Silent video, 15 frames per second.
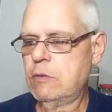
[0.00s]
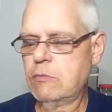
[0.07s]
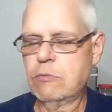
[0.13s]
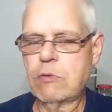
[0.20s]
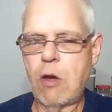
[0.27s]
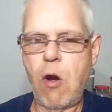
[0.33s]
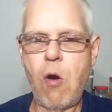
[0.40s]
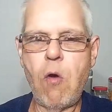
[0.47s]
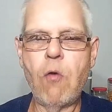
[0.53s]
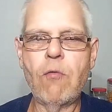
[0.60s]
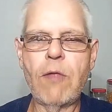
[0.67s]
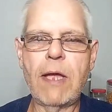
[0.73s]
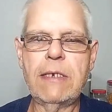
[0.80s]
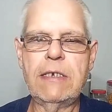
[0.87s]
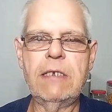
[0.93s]
the whole
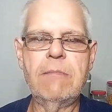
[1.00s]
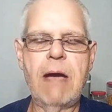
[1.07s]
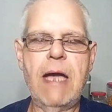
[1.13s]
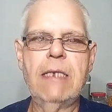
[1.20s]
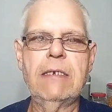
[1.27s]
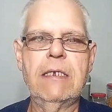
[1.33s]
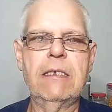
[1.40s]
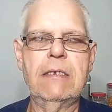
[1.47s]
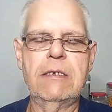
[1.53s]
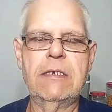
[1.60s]
idea behind getting the